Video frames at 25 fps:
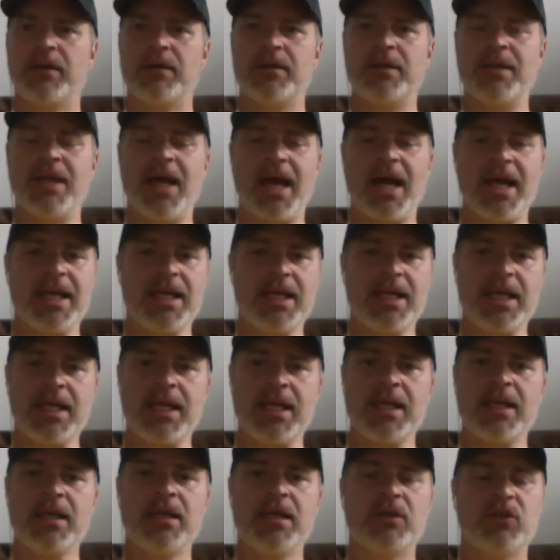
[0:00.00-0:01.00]

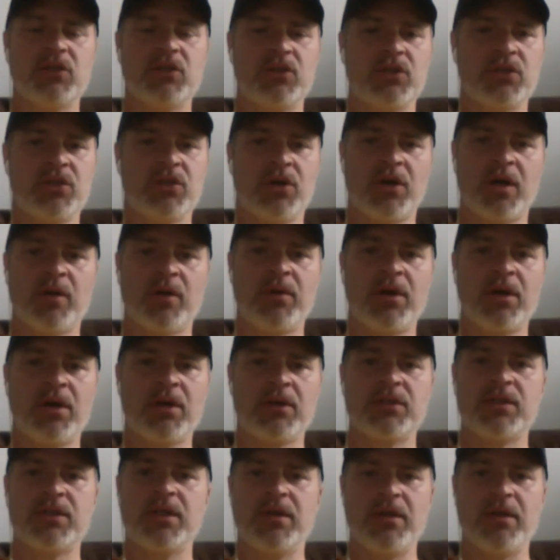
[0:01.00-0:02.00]
Nike,
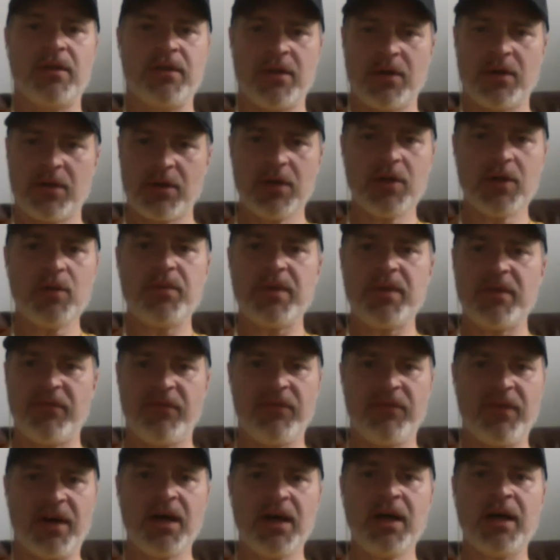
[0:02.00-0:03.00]
Starbucks, they're going to be
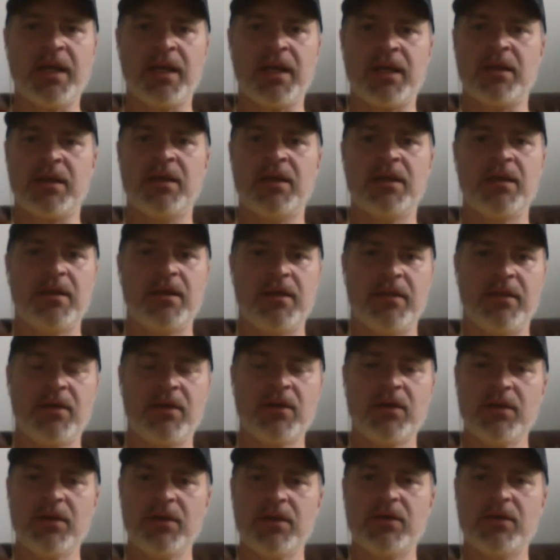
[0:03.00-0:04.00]
fine. They're going